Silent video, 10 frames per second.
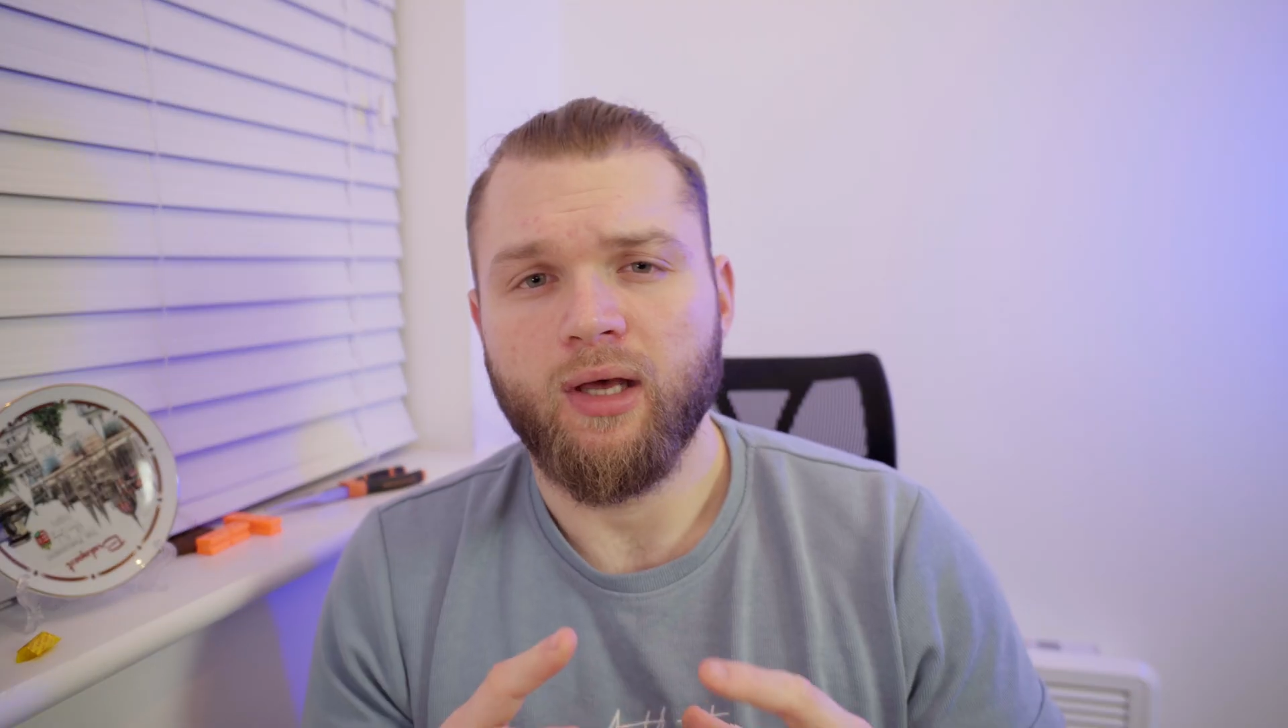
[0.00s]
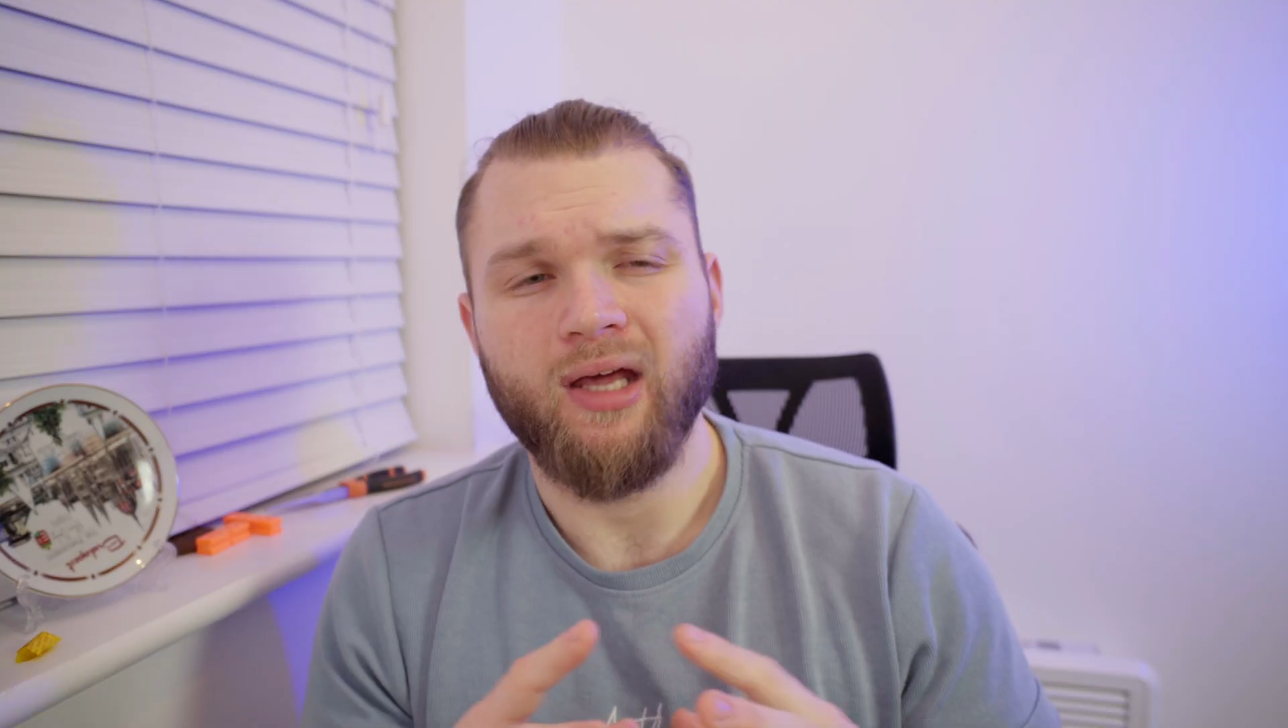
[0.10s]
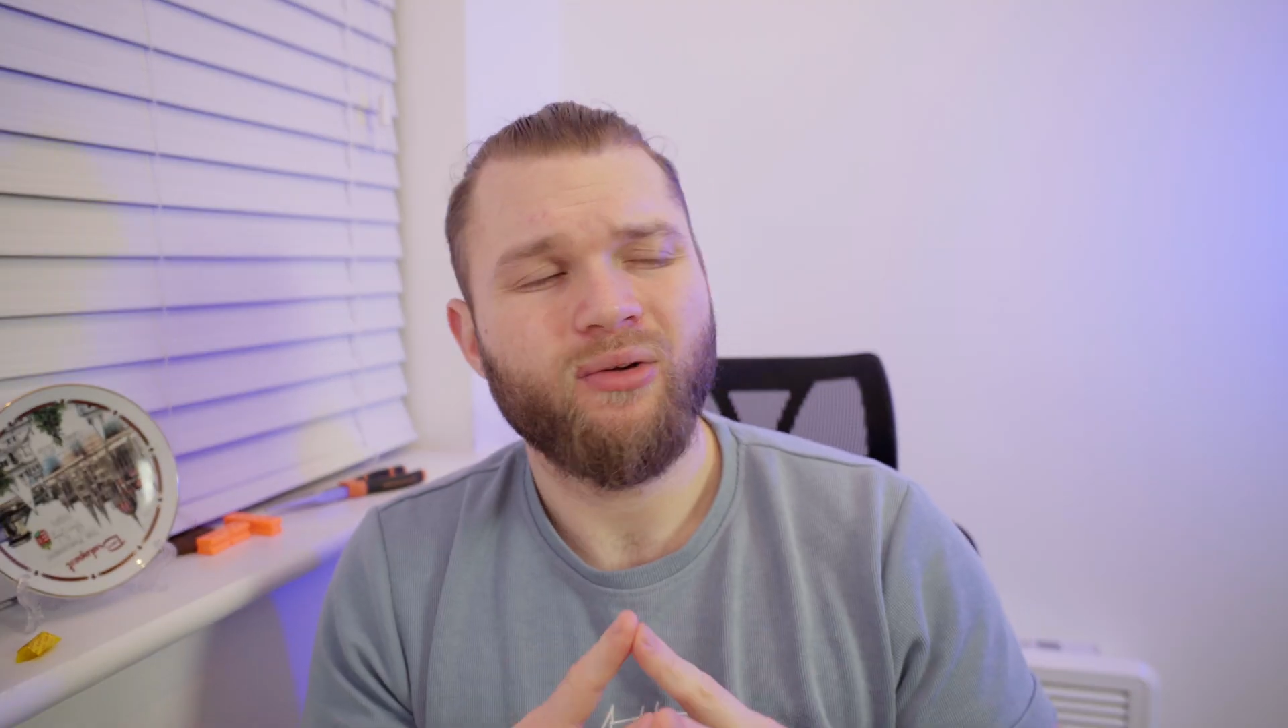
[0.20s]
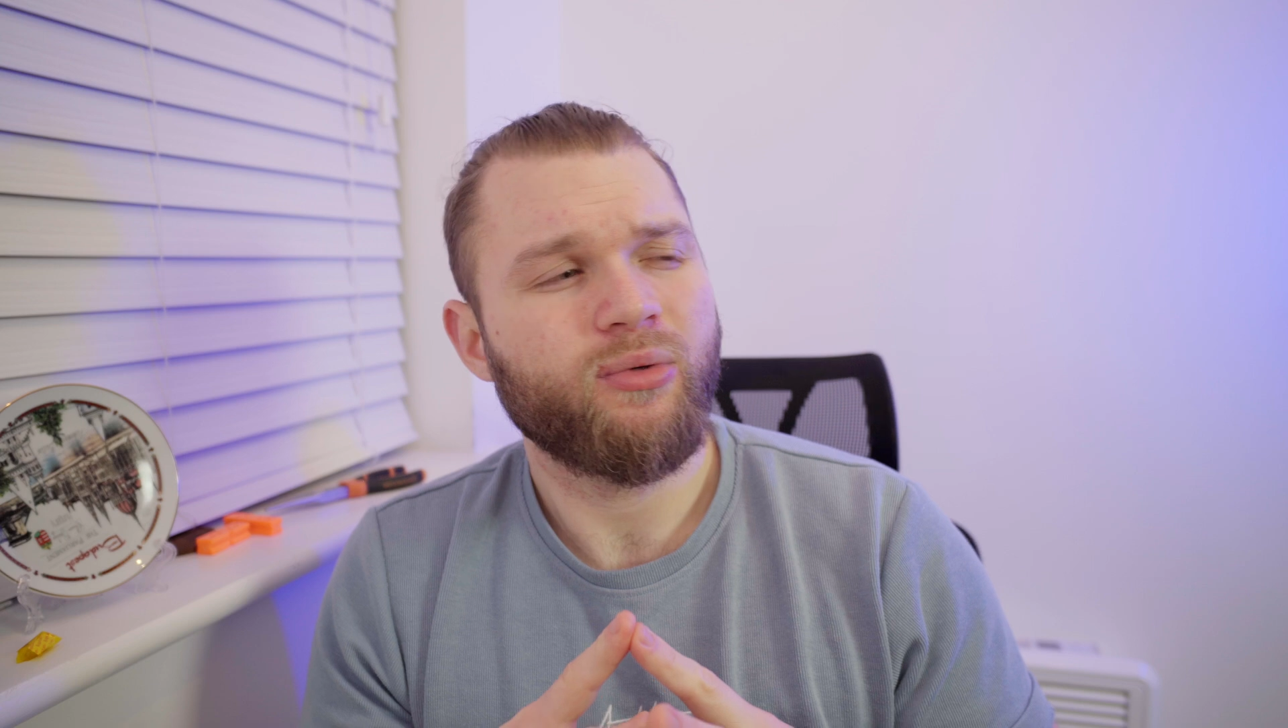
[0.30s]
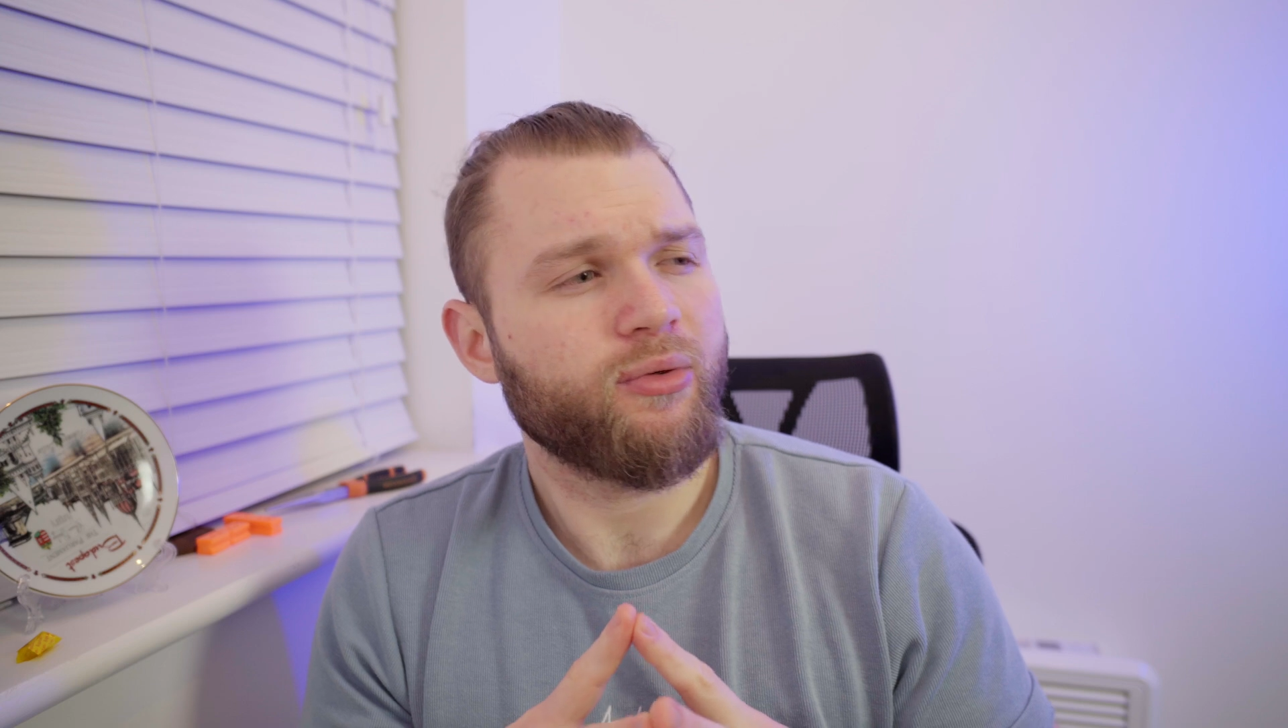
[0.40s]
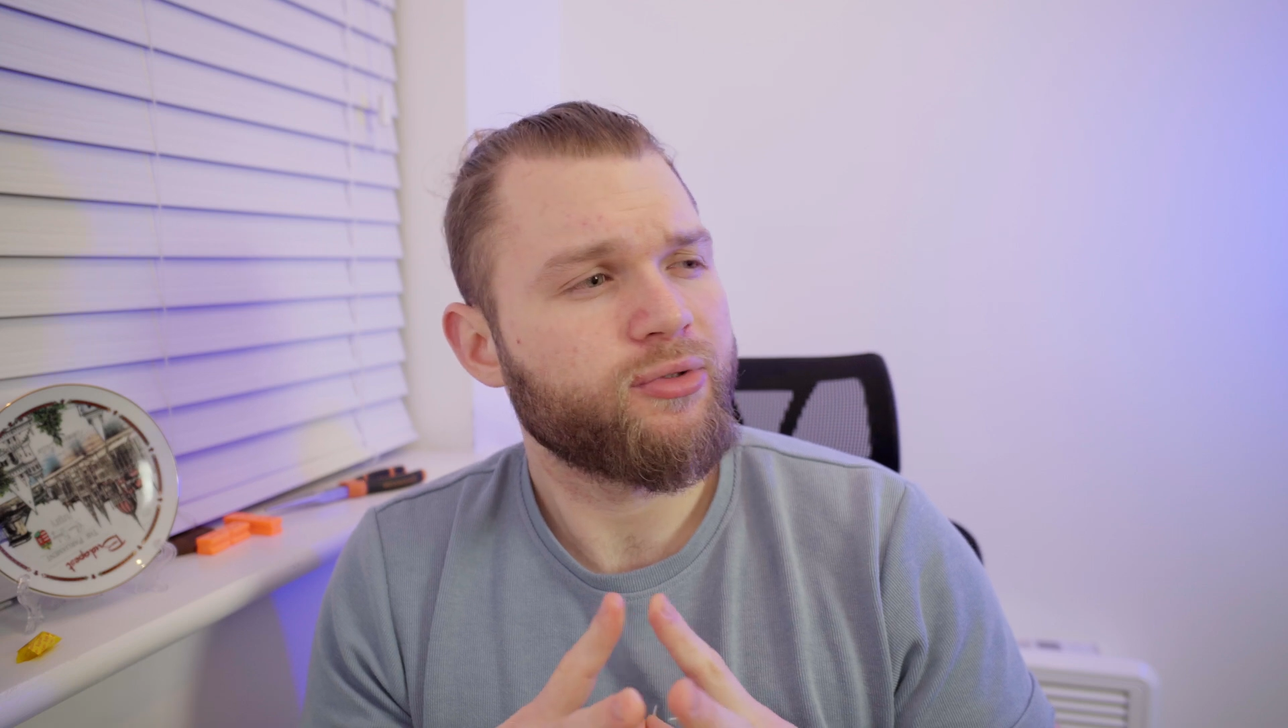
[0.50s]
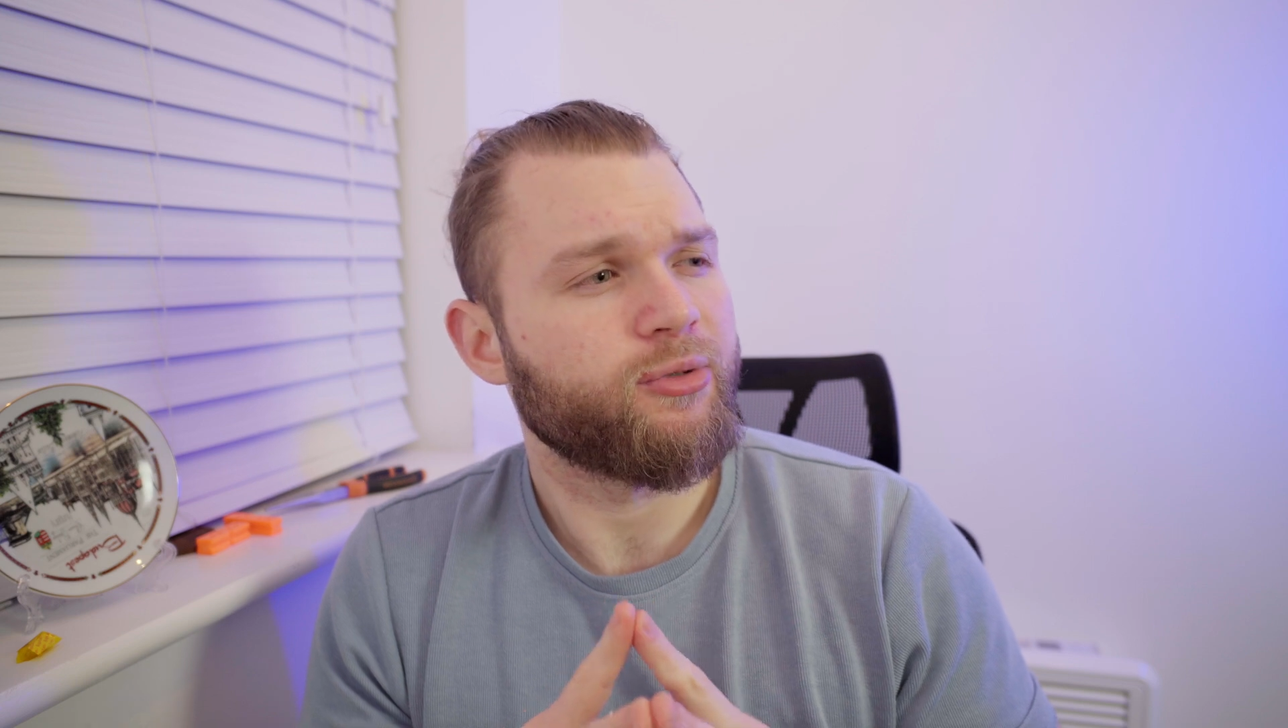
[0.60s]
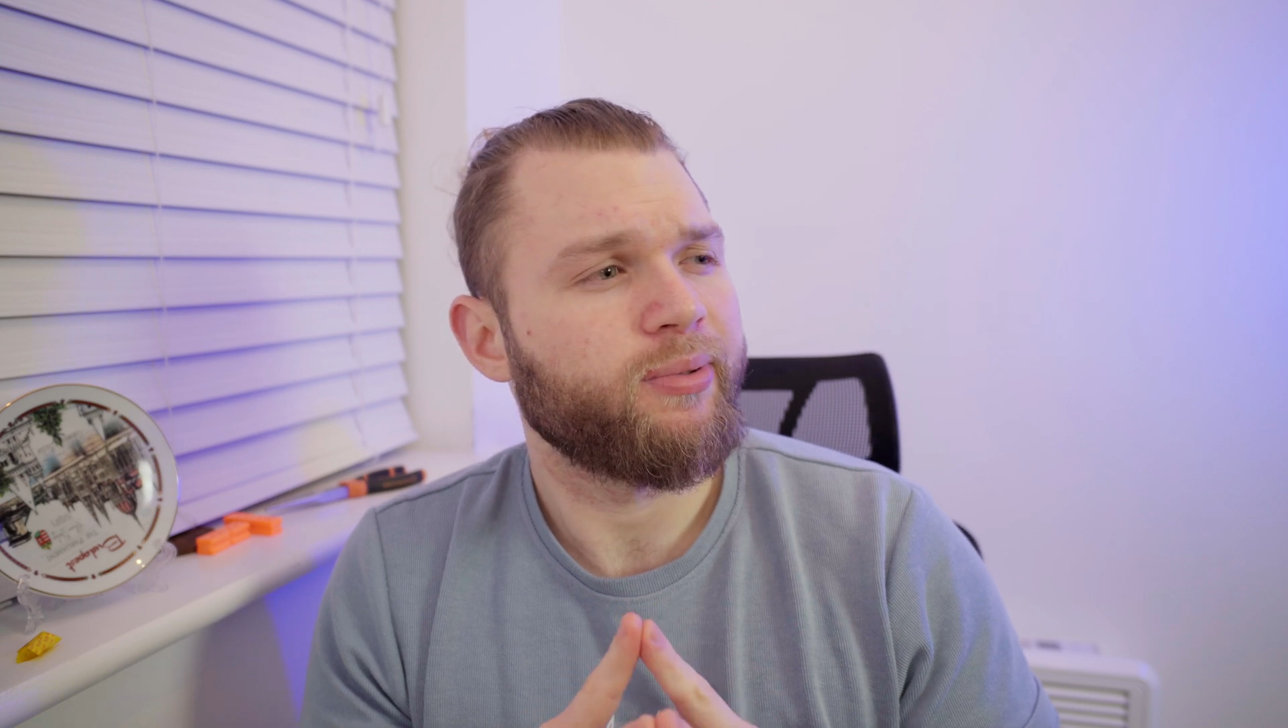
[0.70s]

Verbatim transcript: And it would also